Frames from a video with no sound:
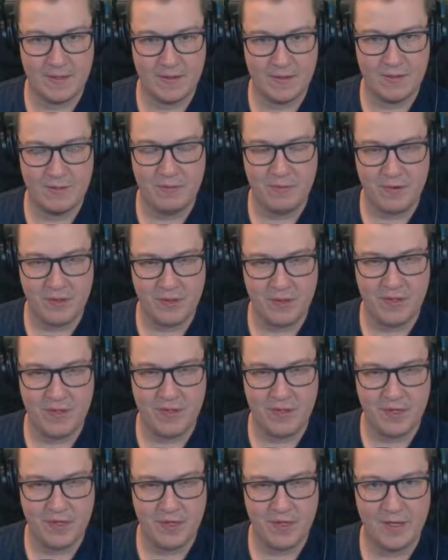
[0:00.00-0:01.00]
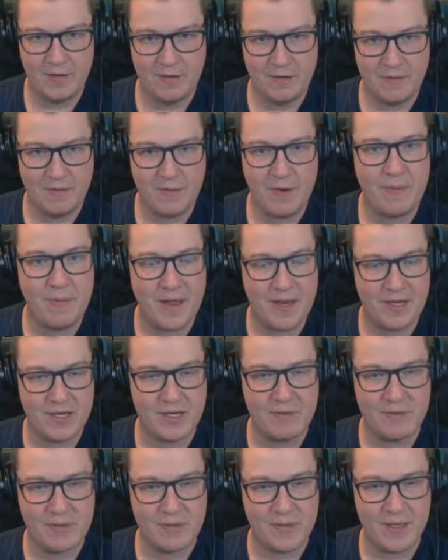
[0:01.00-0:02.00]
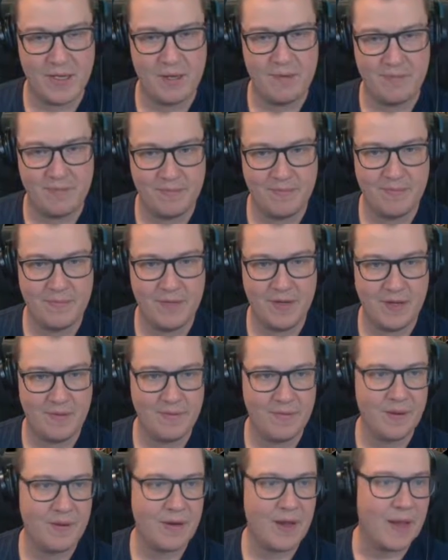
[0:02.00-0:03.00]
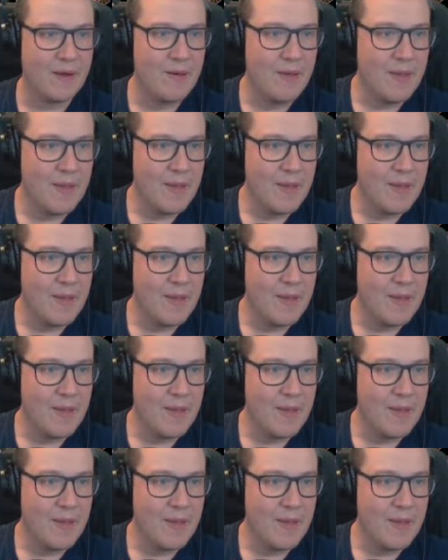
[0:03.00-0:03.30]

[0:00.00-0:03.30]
We'll put a bench in between them. Yeah, okay.